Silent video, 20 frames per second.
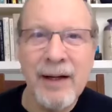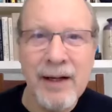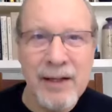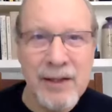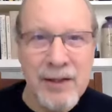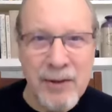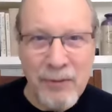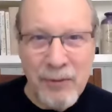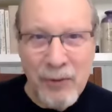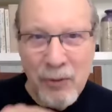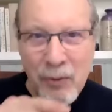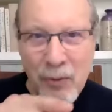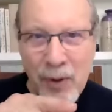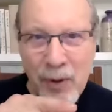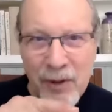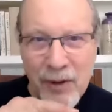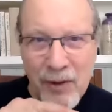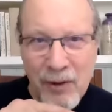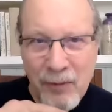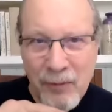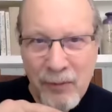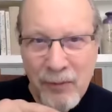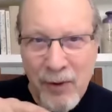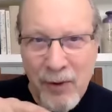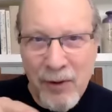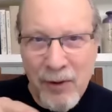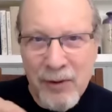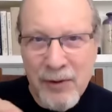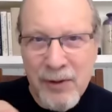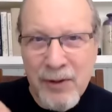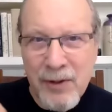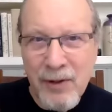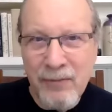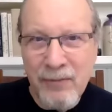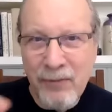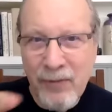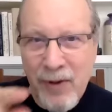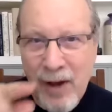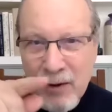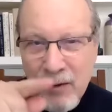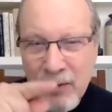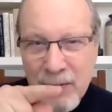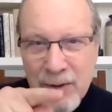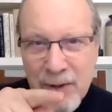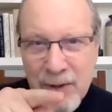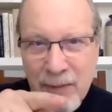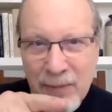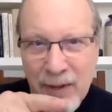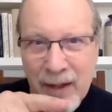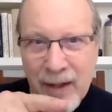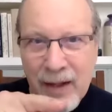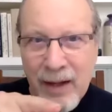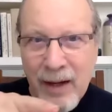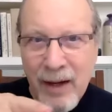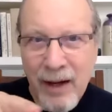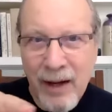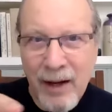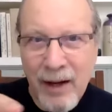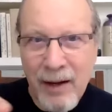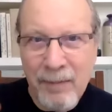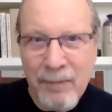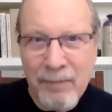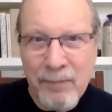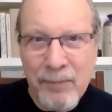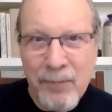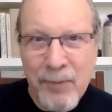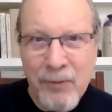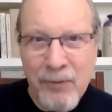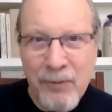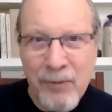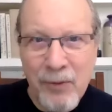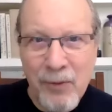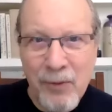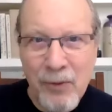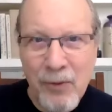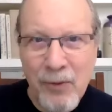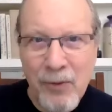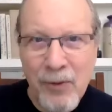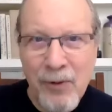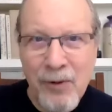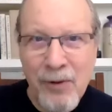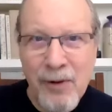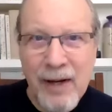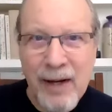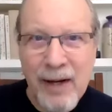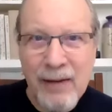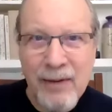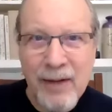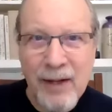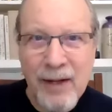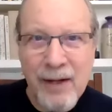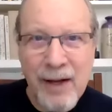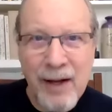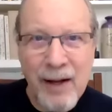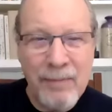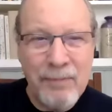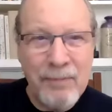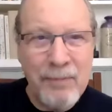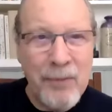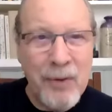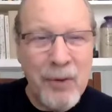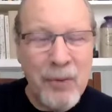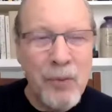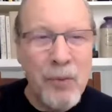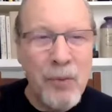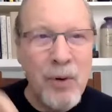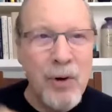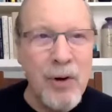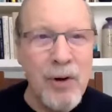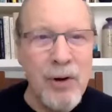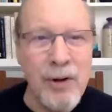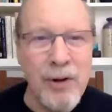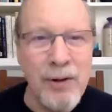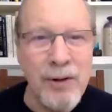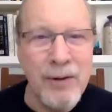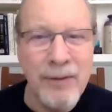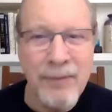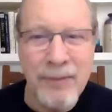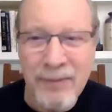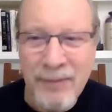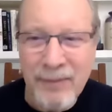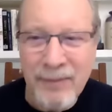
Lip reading: as if you wanted to follow something up the floor and then up the wall,